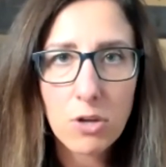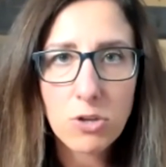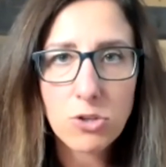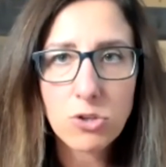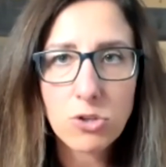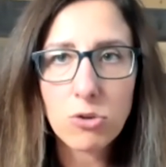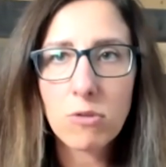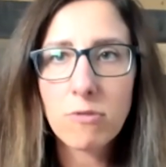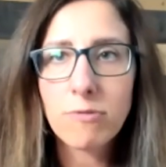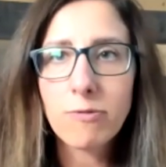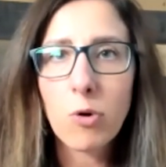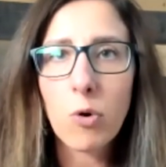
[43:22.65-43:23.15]

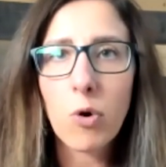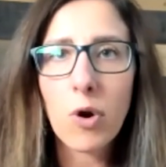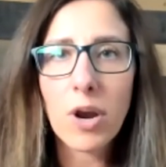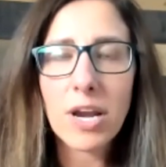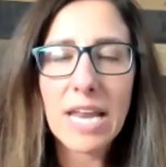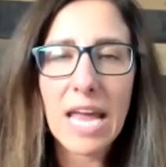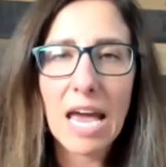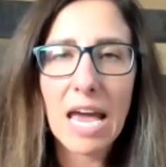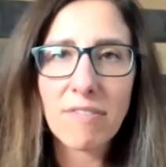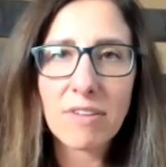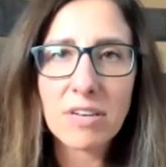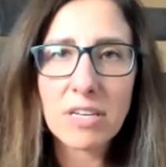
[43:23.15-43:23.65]
to avoid
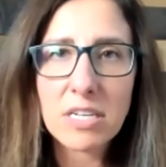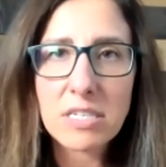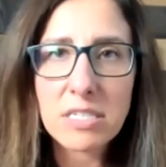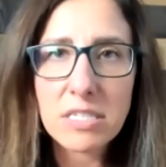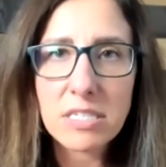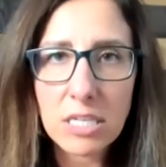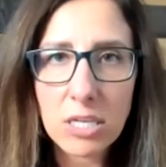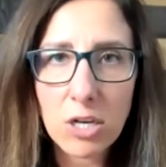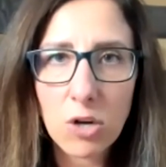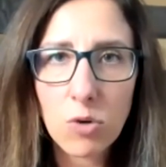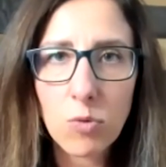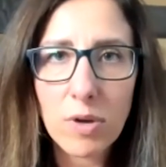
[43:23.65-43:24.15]
having to
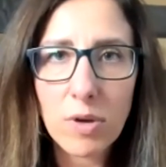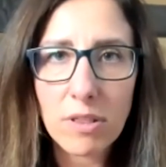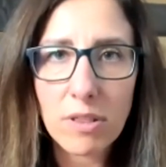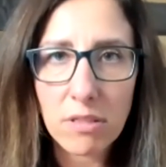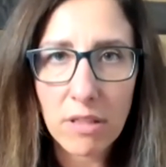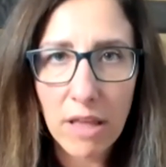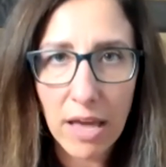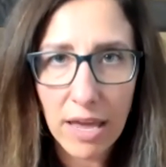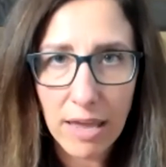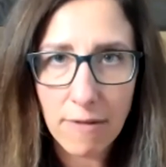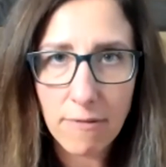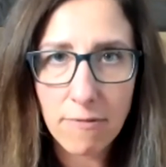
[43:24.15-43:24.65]
deal with
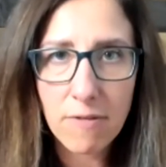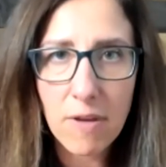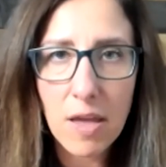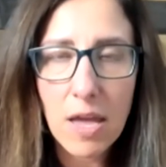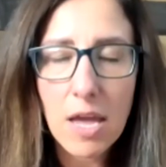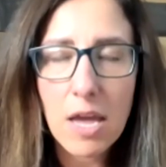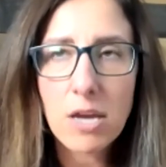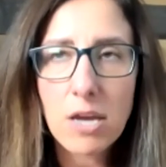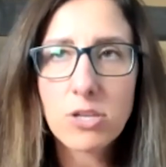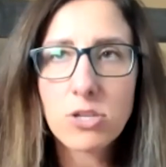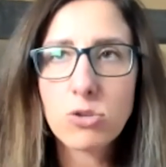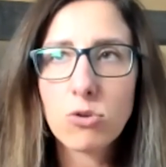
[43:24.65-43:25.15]
life,
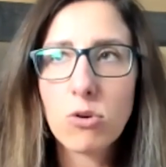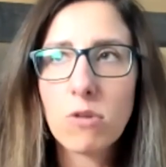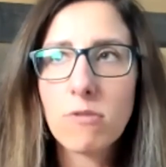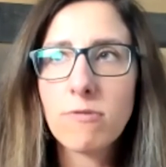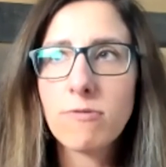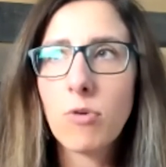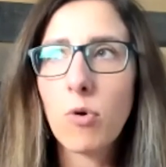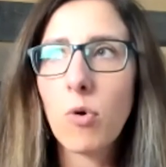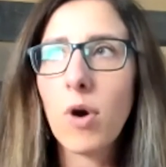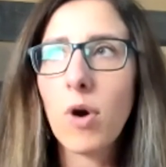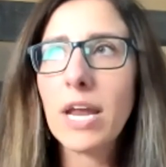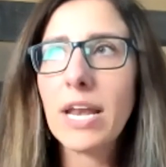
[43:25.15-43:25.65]
to
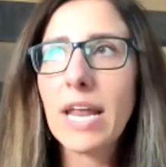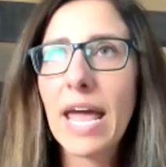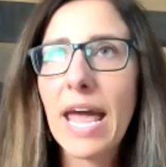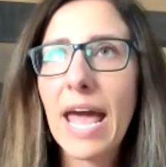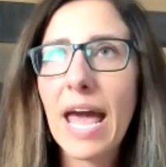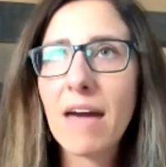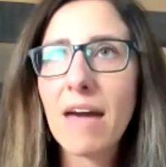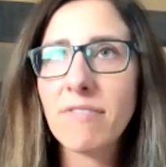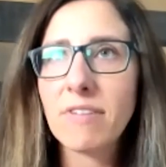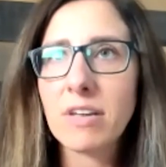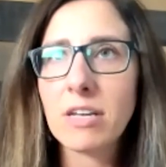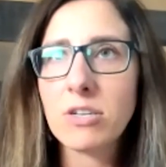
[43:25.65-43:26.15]
avoid
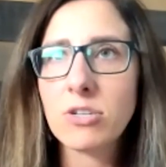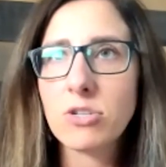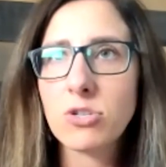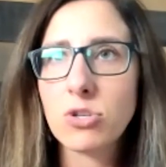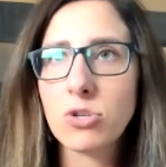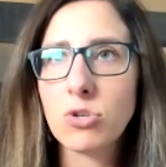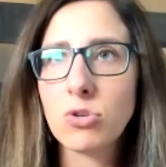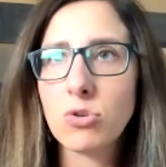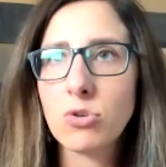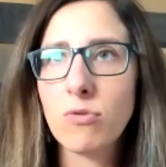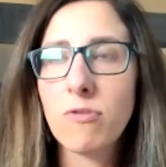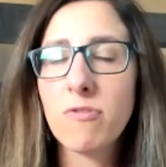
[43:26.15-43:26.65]
having
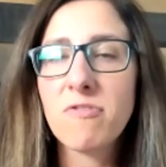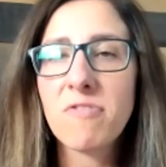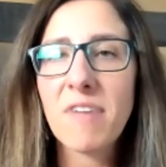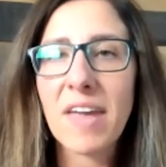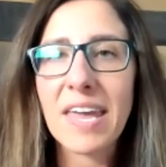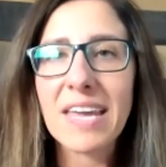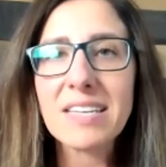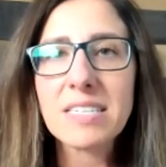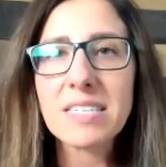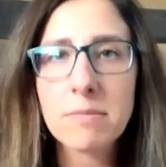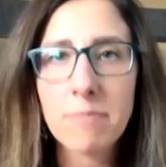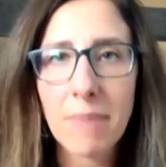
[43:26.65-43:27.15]
to
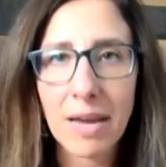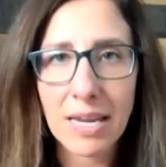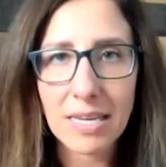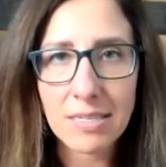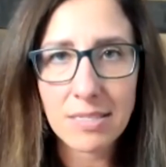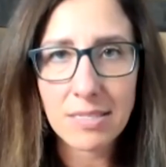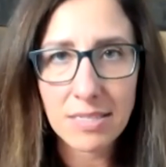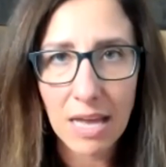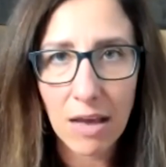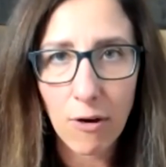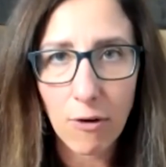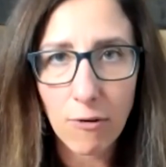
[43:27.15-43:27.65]
face
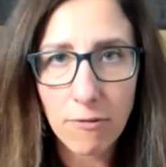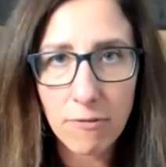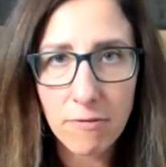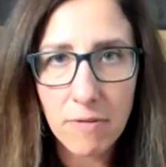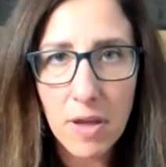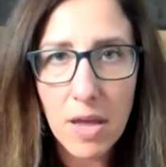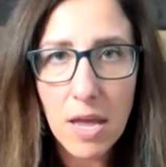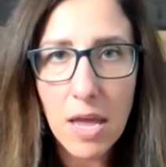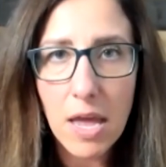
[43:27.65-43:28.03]
myself.